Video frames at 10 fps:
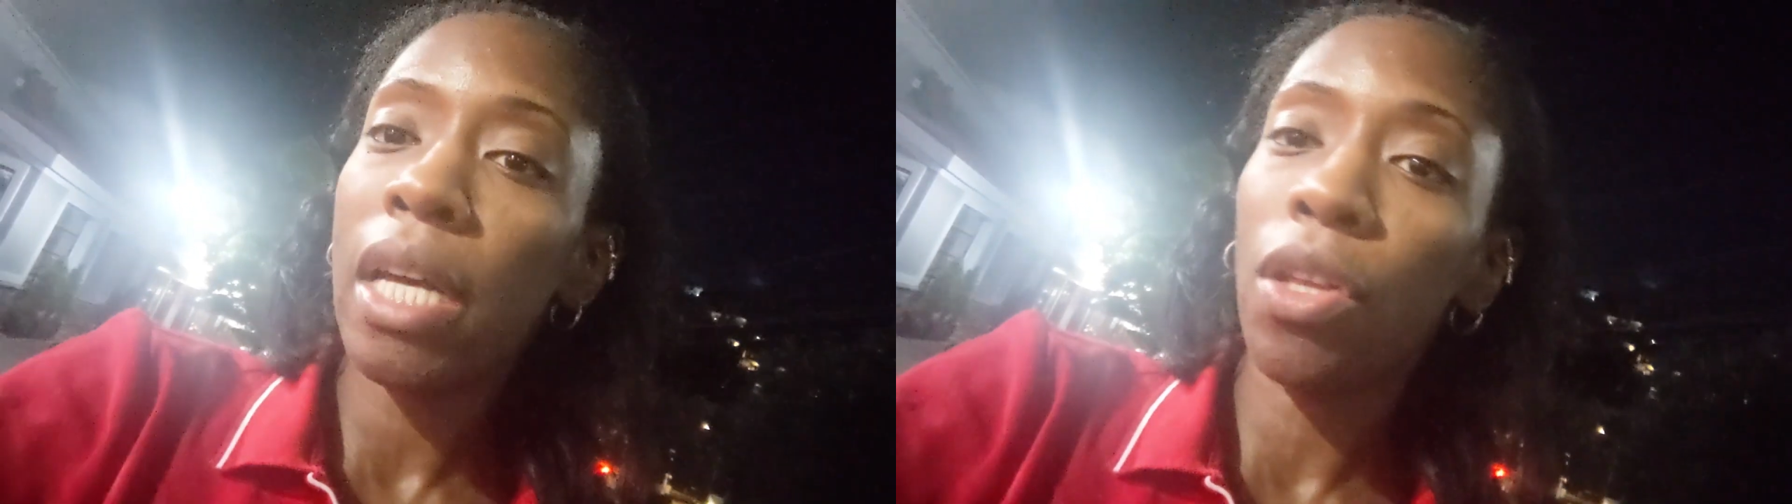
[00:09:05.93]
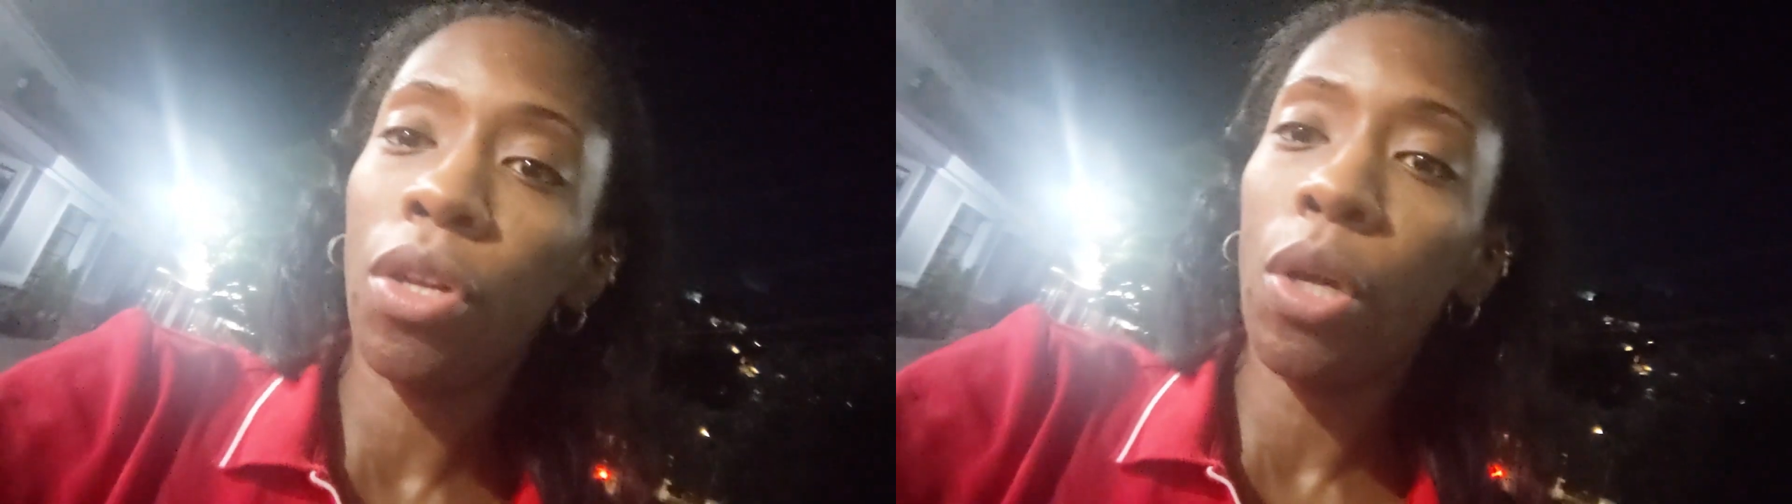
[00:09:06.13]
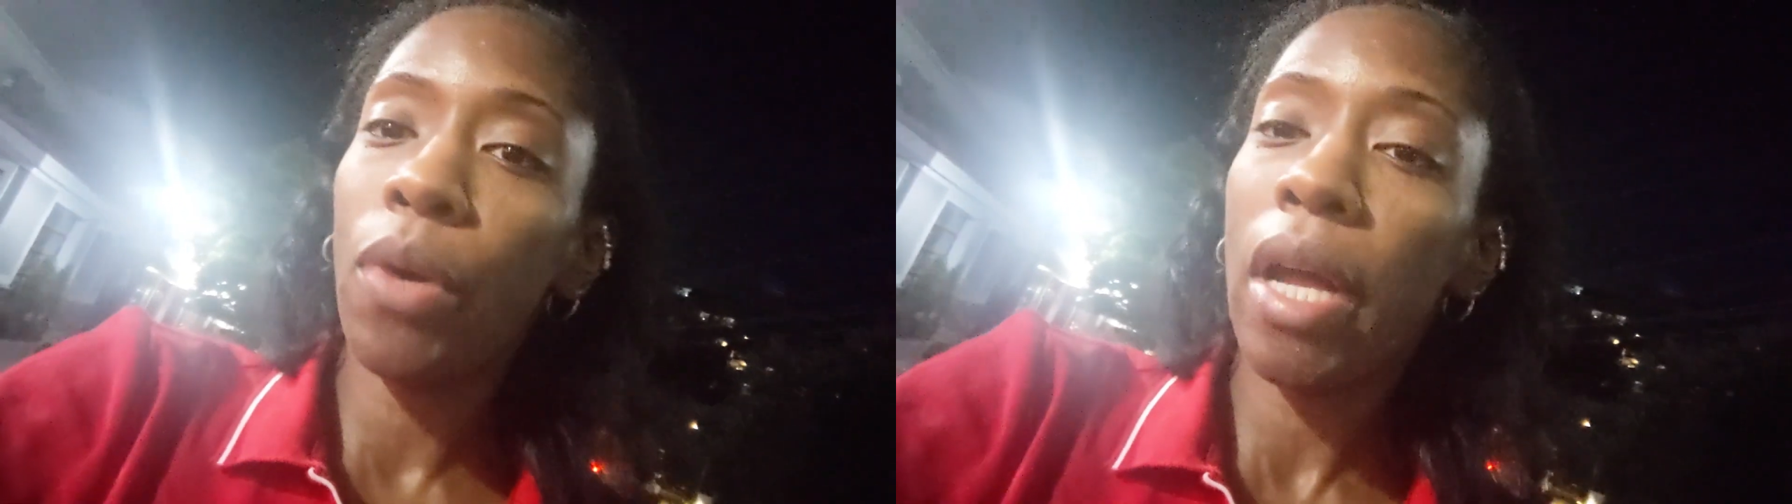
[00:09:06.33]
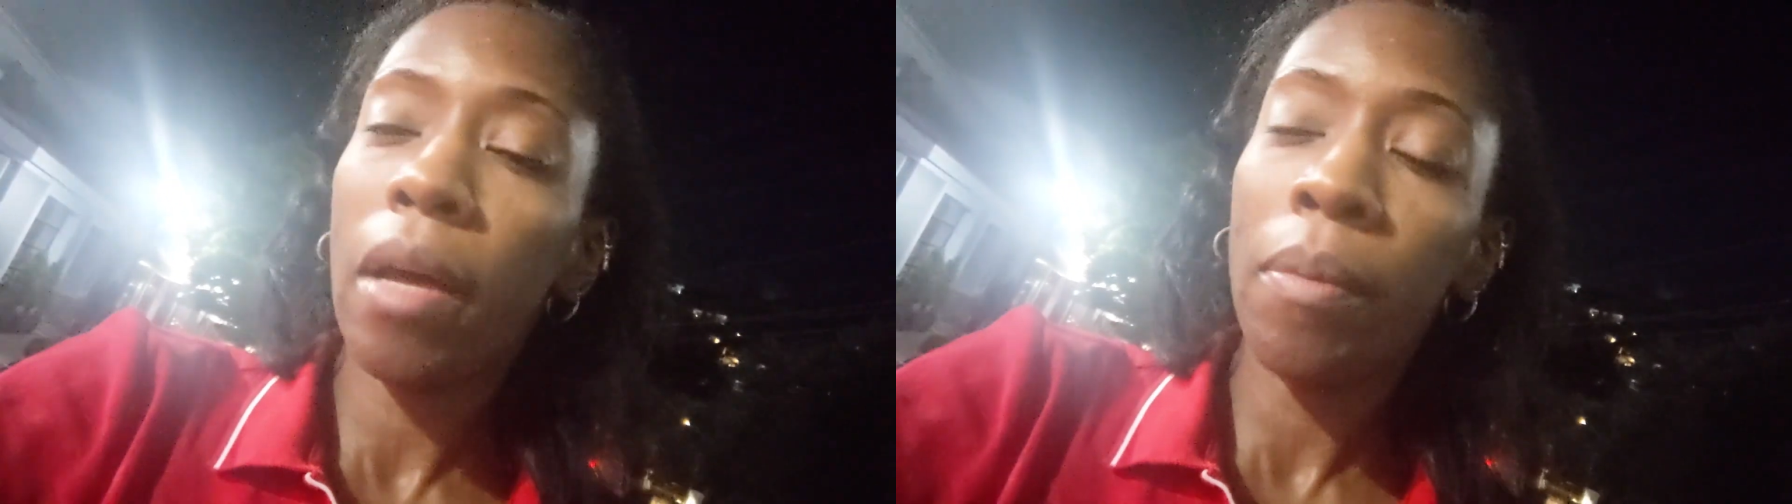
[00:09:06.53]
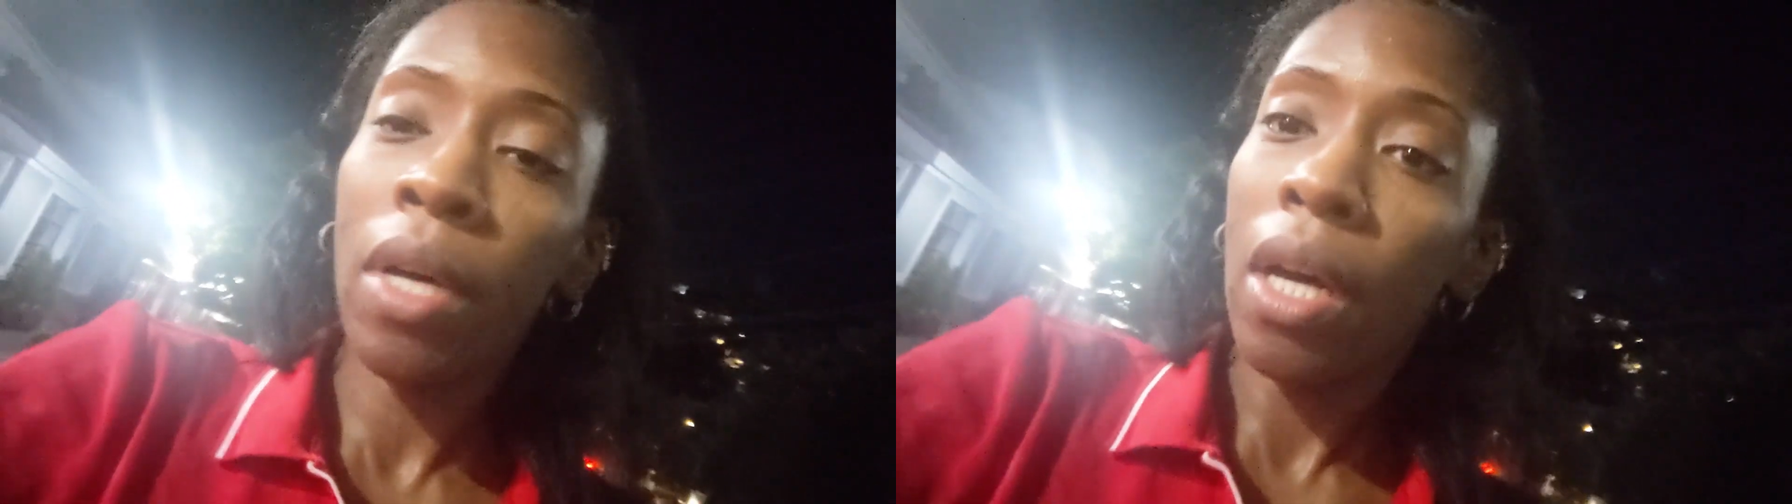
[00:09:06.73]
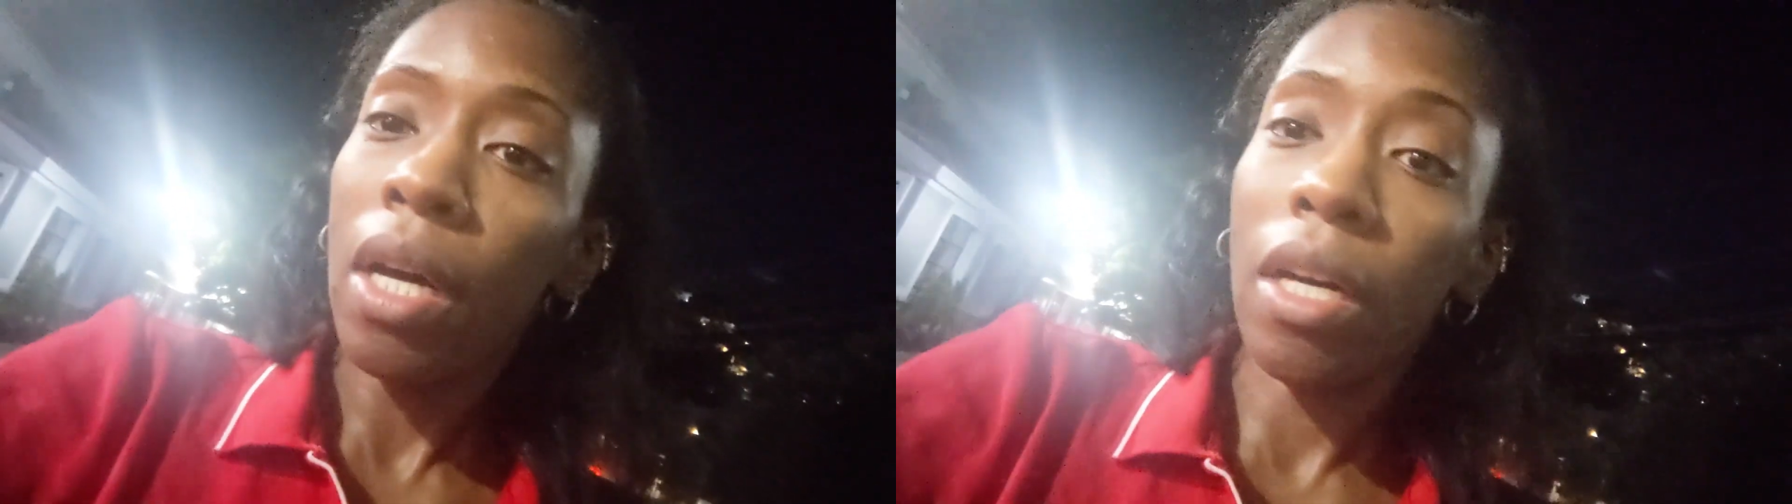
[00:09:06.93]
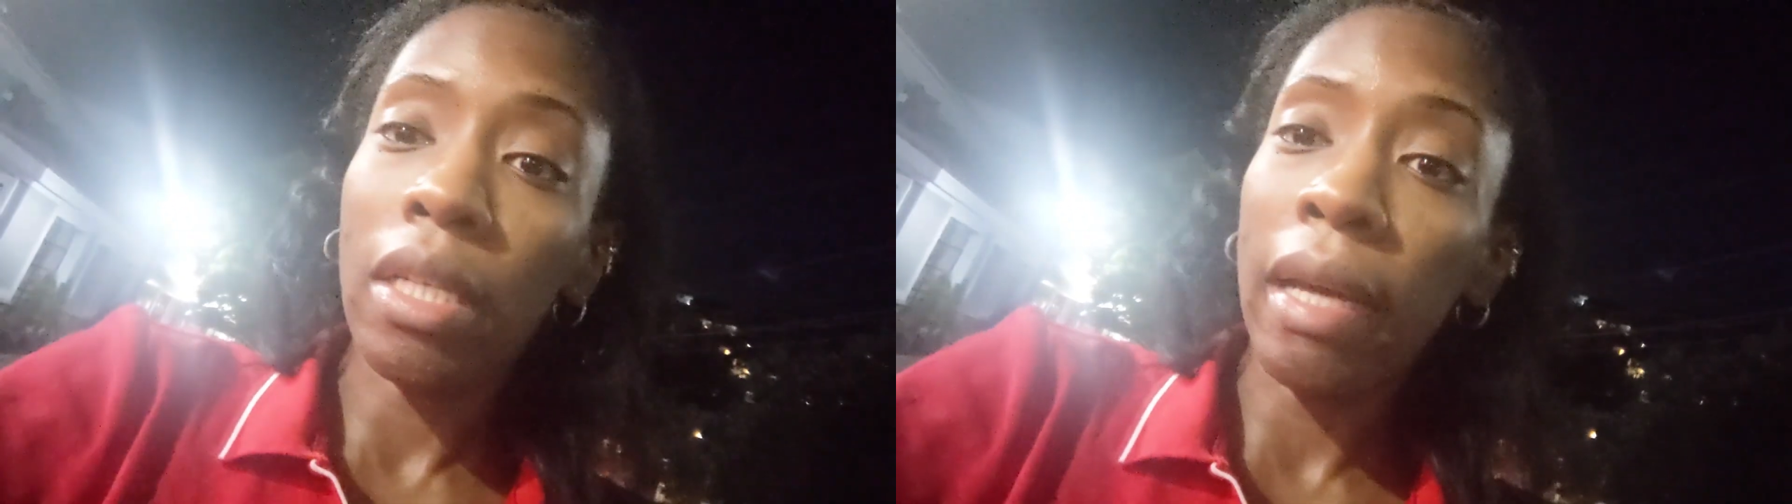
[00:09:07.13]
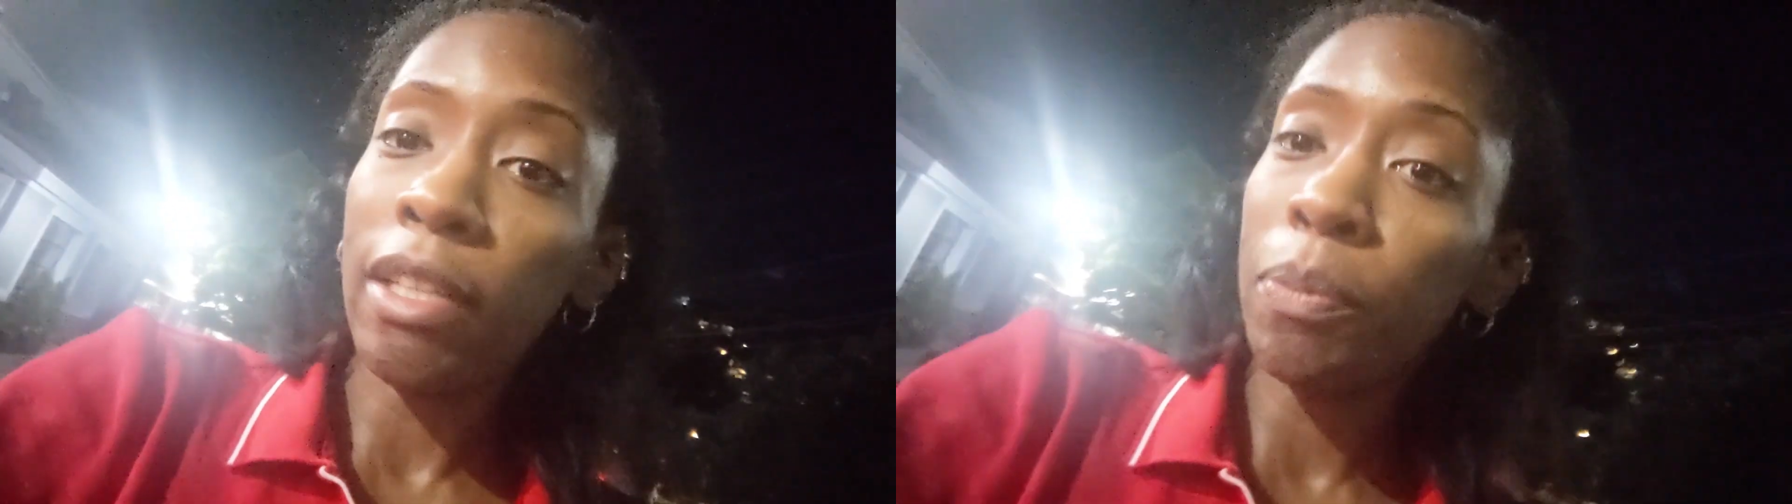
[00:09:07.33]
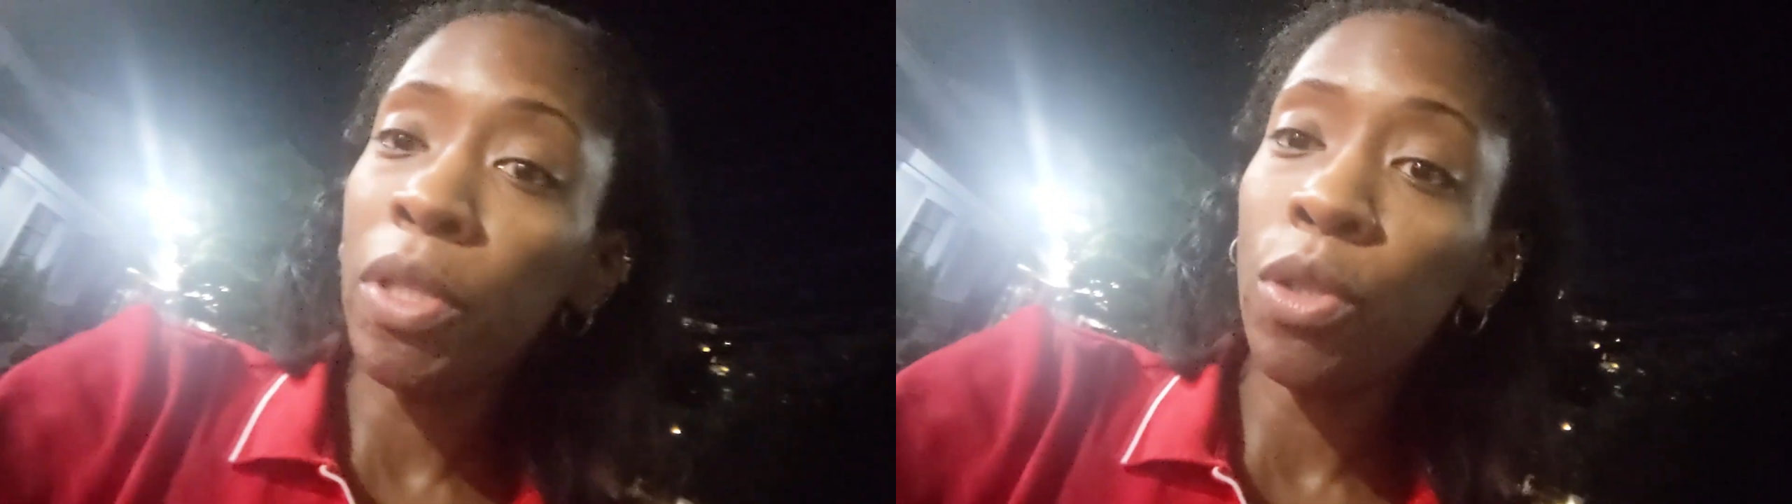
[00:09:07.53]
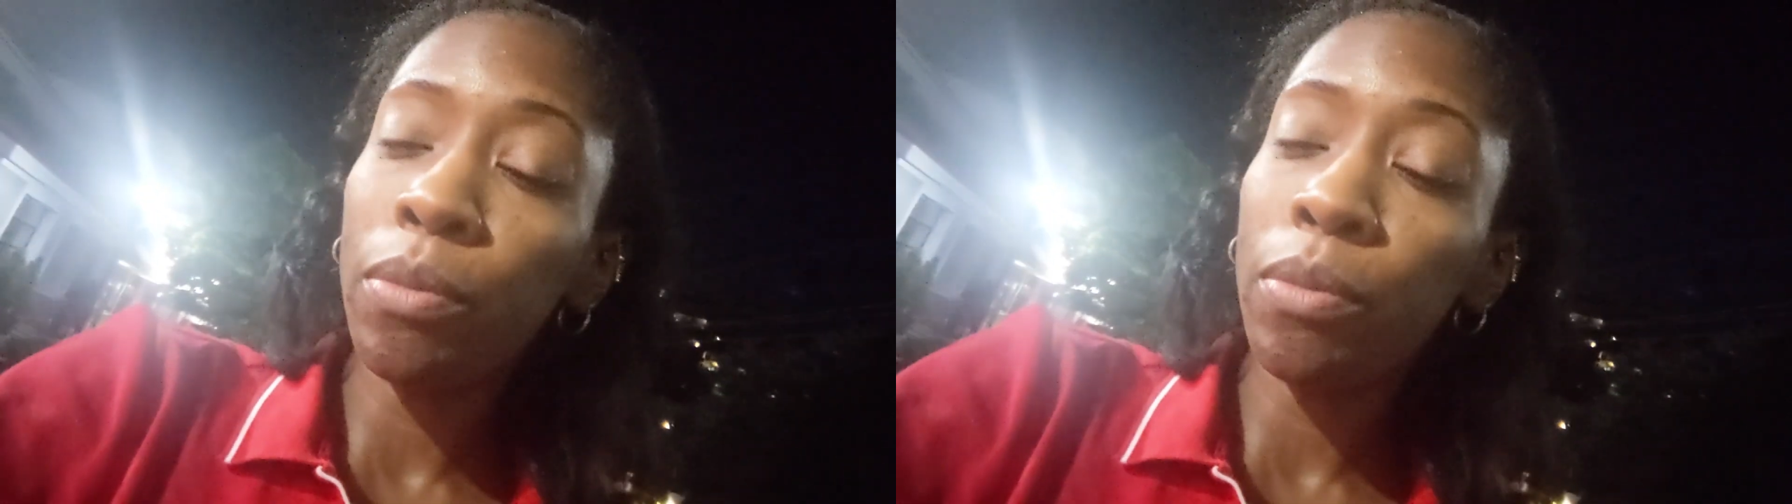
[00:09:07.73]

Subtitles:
You can grab a nice meal